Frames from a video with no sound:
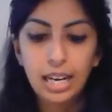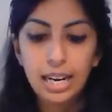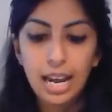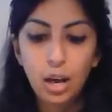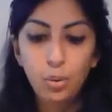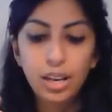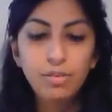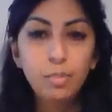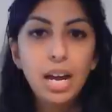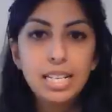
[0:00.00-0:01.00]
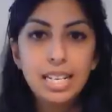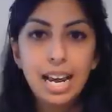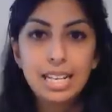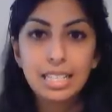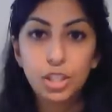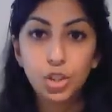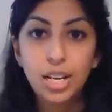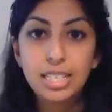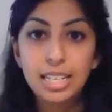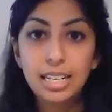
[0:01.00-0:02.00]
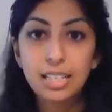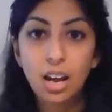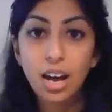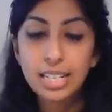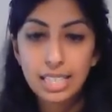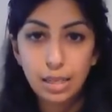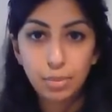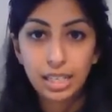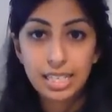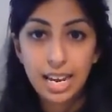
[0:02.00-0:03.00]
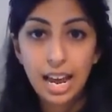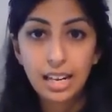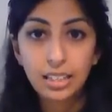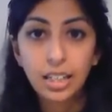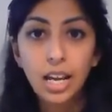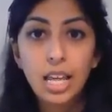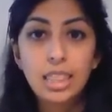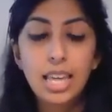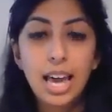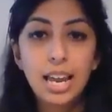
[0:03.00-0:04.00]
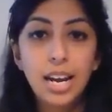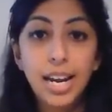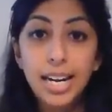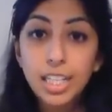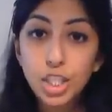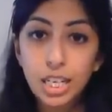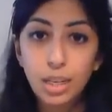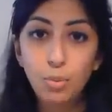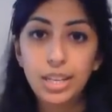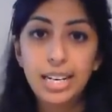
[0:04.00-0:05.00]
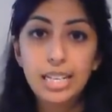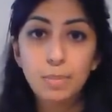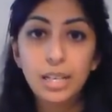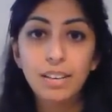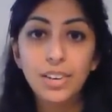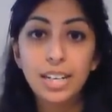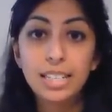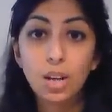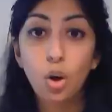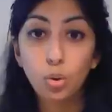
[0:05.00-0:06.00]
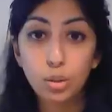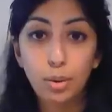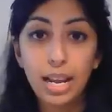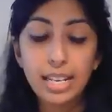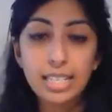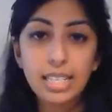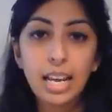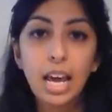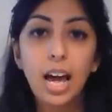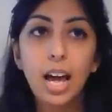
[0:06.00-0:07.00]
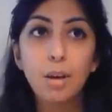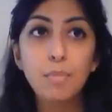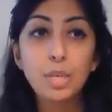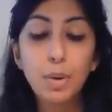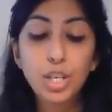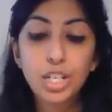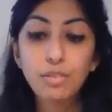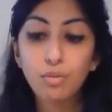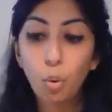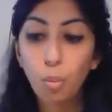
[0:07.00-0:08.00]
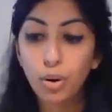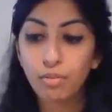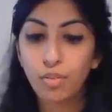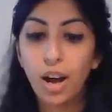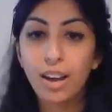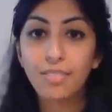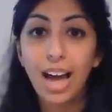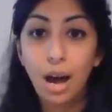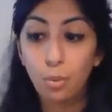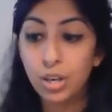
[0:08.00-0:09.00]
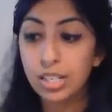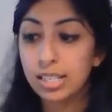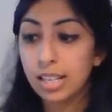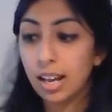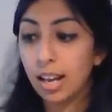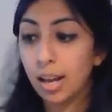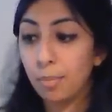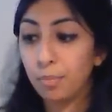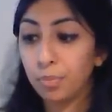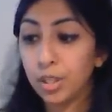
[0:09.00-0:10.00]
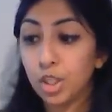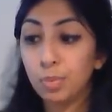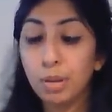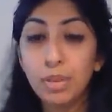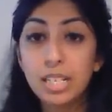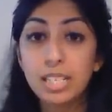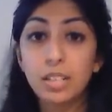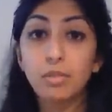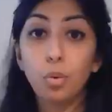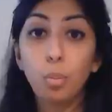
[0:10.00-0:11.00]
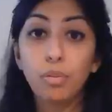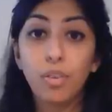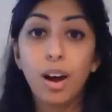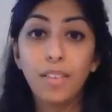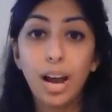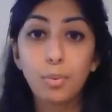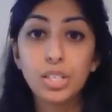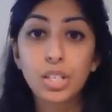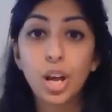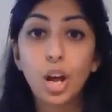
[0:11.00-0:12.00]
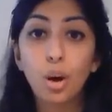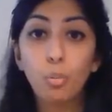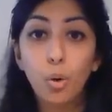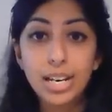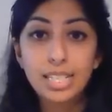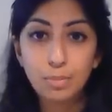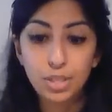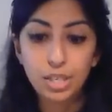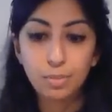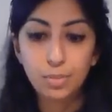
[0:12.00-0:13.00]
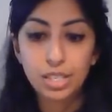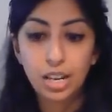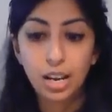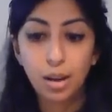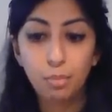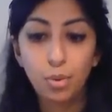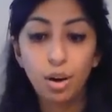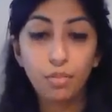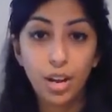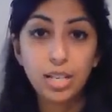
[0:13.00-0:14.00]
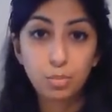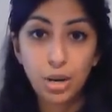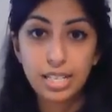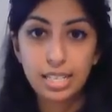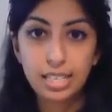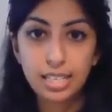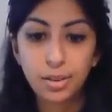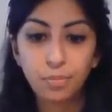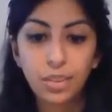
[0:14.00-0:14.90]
Now, if a person has a transient ischemic attack, then initially what they need to be given is alteplase, um, especially 4.5 hours. Um, it should be administered 4.5 hours when symptoms um, are first present.